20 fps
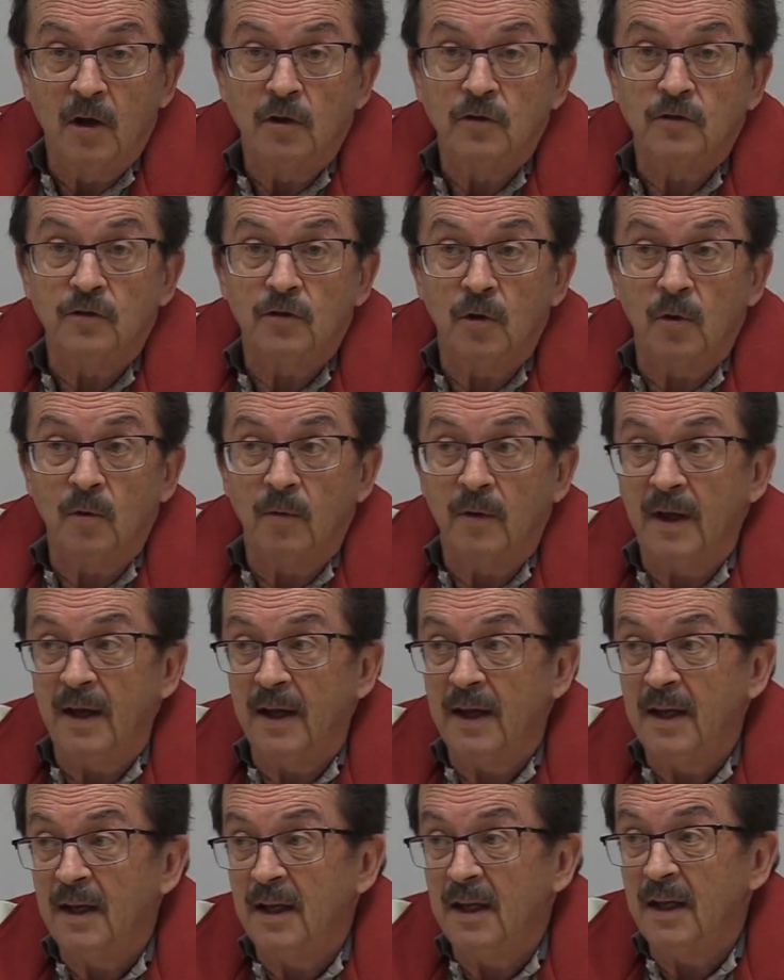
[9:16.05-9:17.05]
So
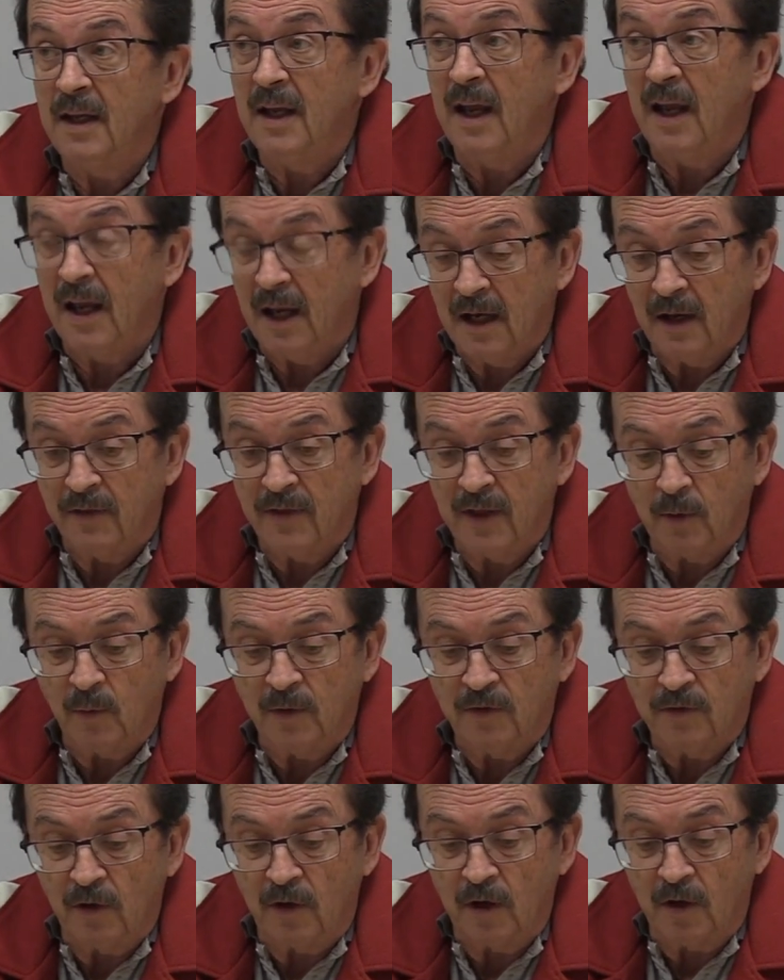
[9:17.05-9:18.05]
88, I think we
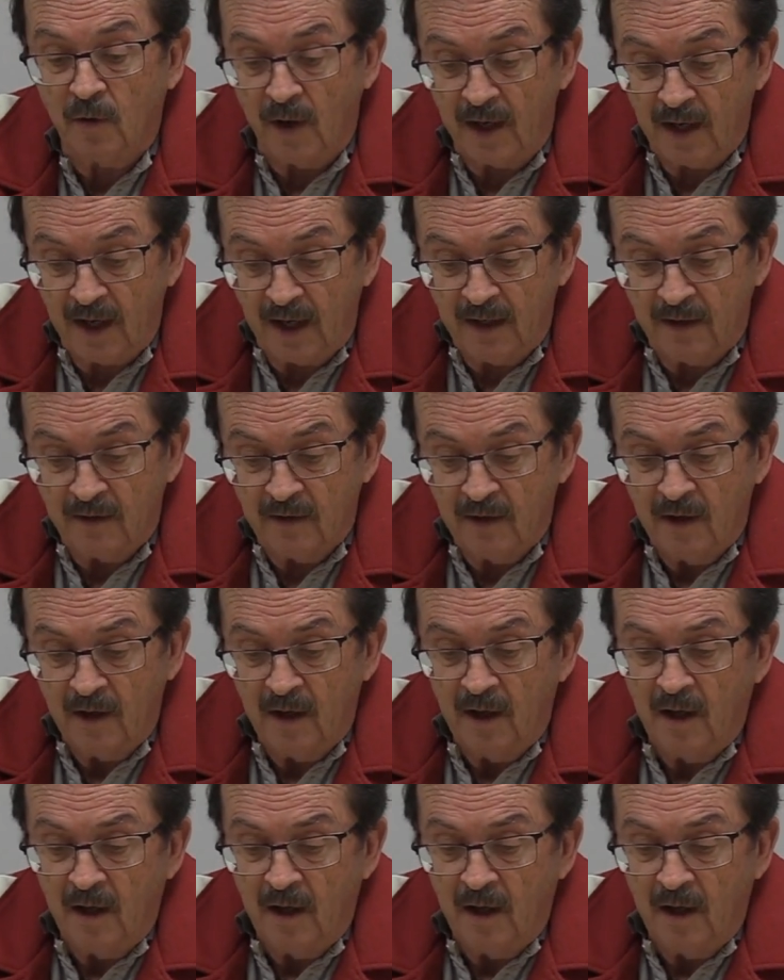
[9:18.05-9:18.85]
started grade 8.